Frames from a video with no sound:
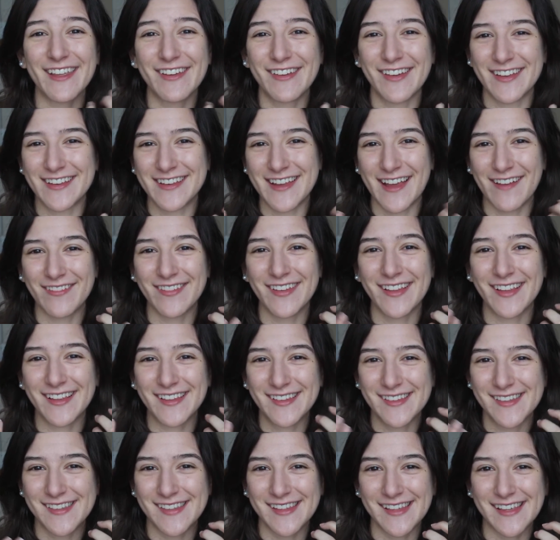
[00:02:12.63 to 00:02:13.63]
You can
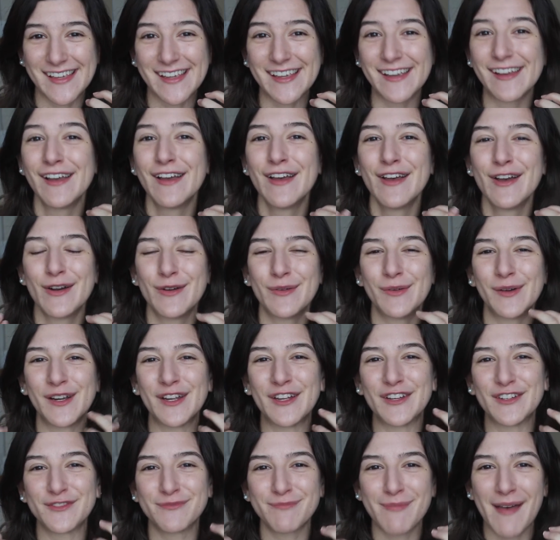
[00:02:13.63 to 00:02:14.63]
definitely see where
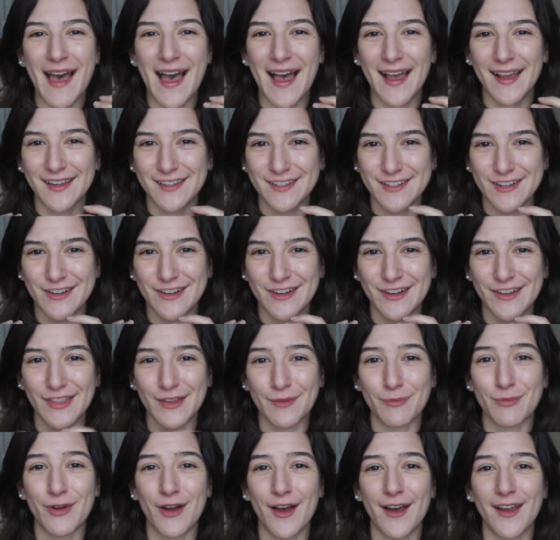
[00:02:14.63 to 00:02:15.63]
you have packed on
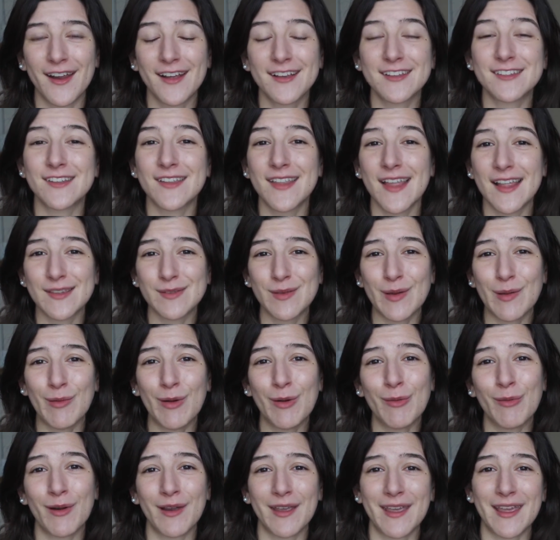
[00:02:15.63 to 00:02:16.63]
the product, so that's why
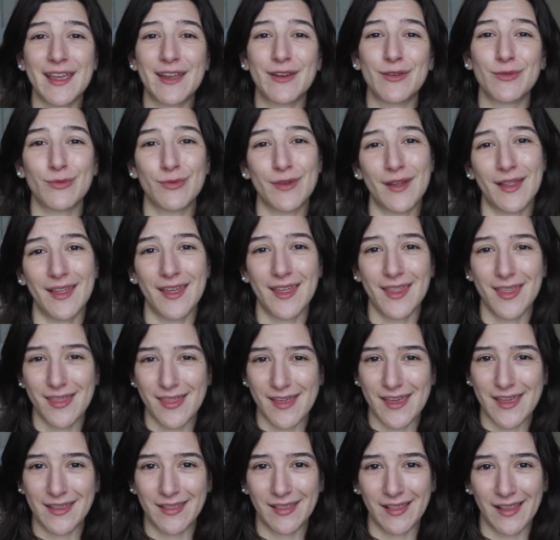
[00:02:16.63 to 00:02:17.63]
we're working in really
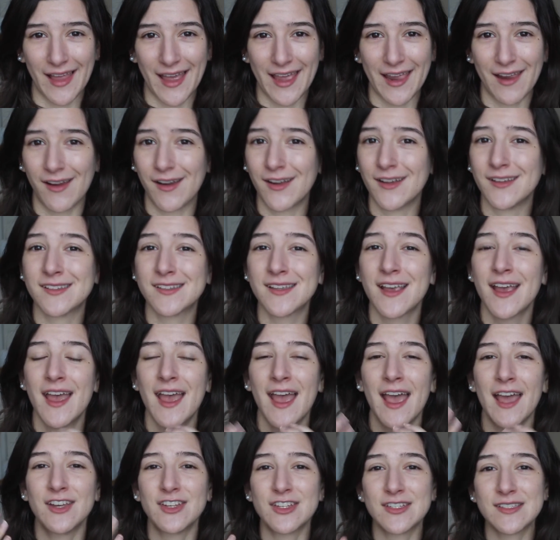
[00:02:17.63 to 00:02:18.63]
thin layers
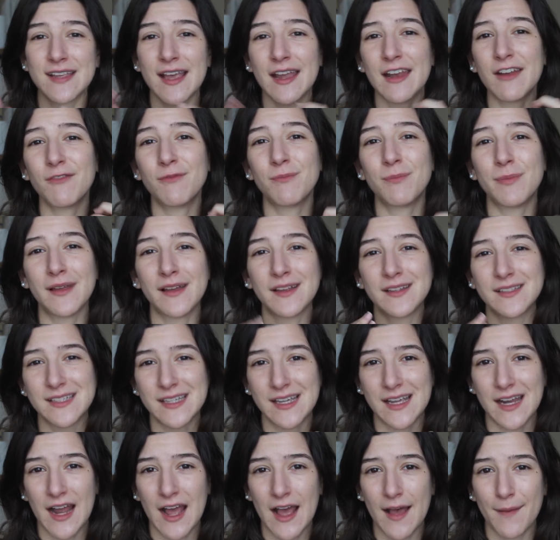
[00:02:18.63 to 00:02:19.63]
and just kind of
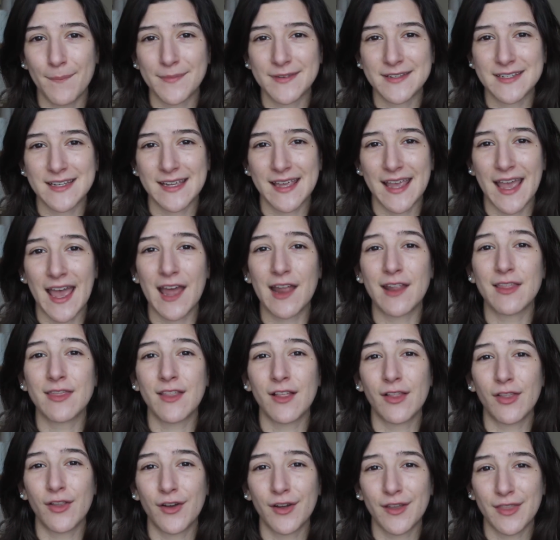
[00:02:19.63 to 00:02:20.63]
building it up to get
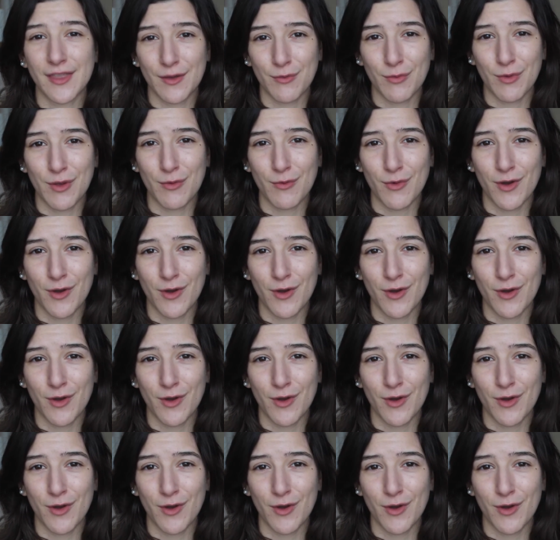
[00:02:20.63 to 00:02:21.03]
the look that we